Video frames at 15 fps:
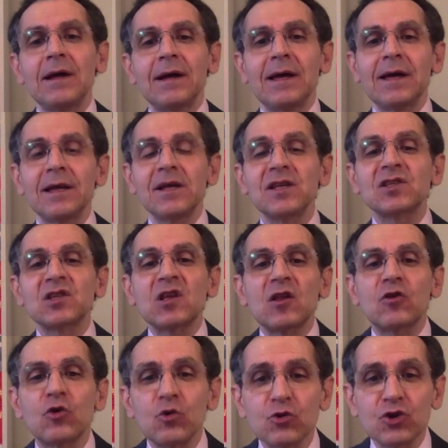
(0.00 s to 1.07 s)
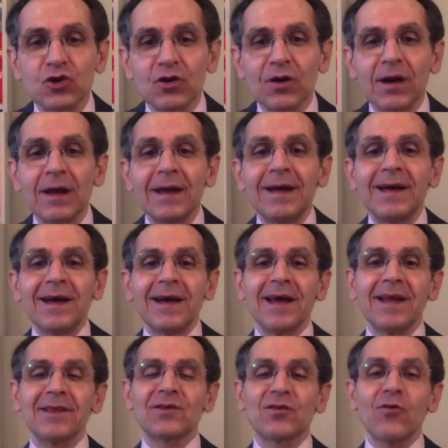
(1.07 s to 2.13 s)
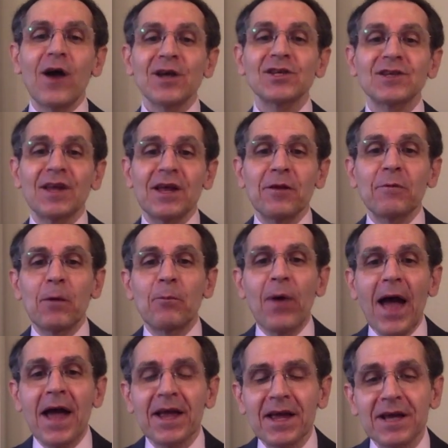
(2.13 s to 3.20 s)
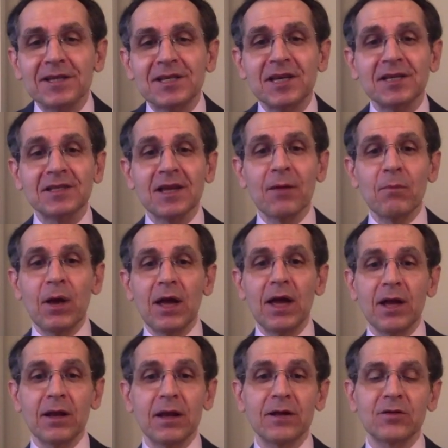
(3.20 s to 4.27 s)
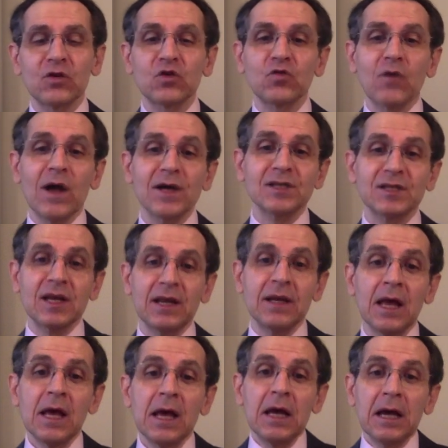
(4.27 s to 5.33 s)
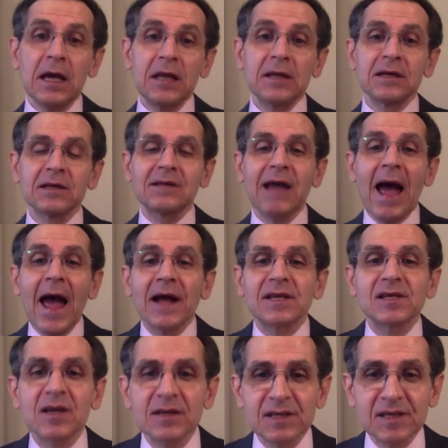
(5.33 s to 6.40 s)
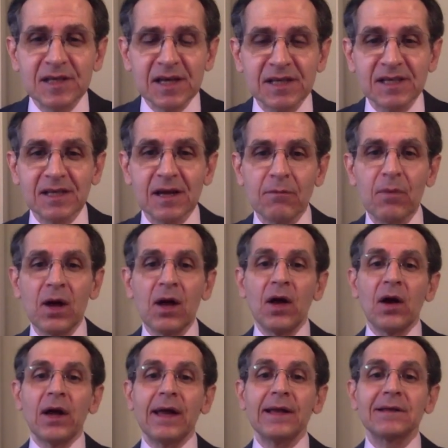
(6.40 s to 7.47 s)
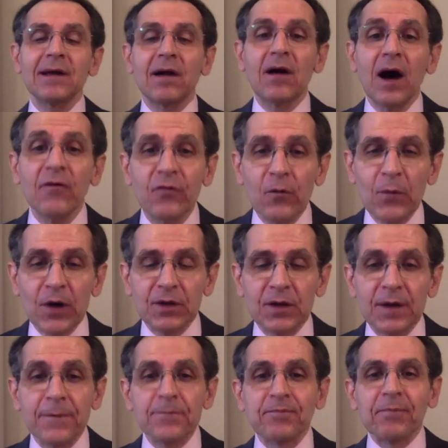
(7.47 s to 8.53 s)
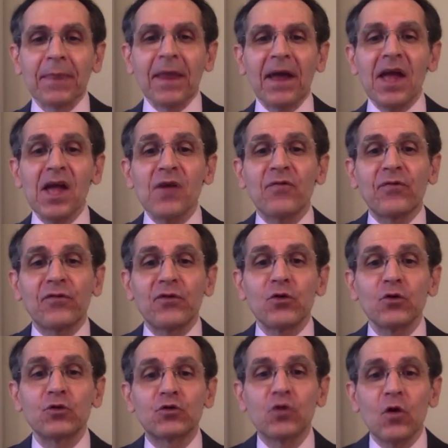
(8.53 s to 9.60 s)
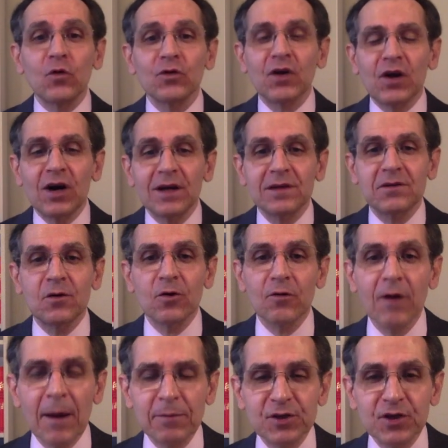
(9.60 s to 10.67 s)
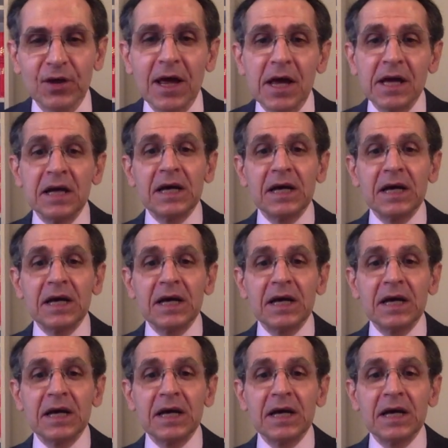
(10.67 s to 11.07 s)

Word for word: in institution, in trust in the banking system, in uh, the trust in in the tax system, in the government, if you don't cut corruption,